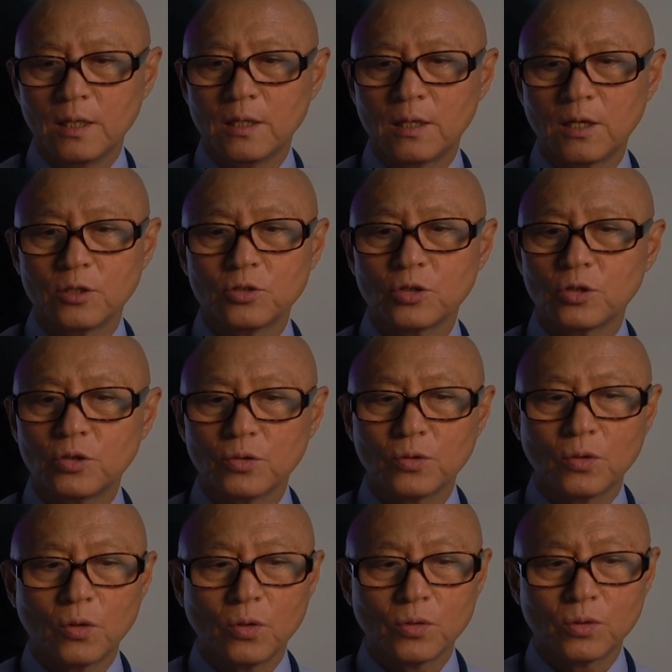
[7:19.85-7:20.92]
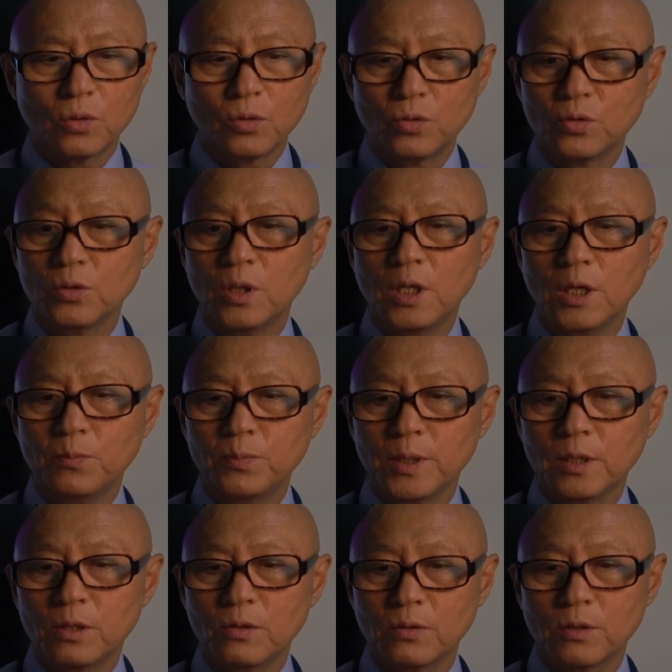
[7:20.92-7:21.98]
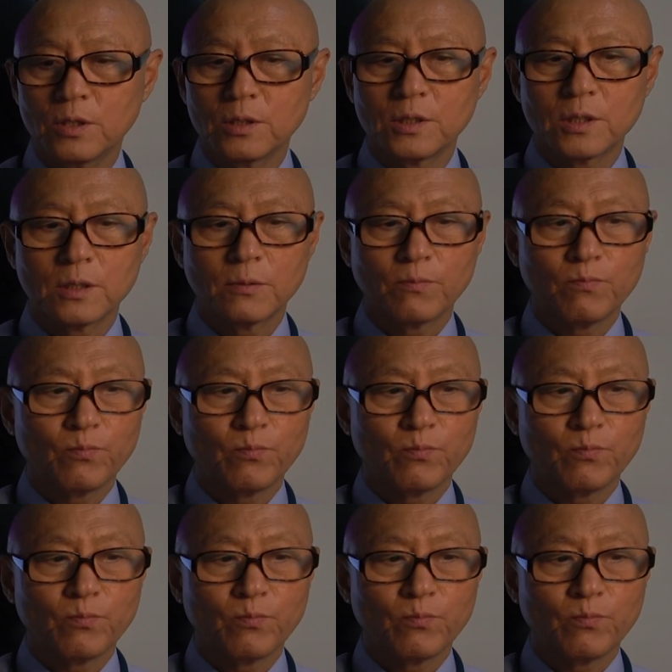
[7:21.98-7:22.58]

intention to go too deep into this.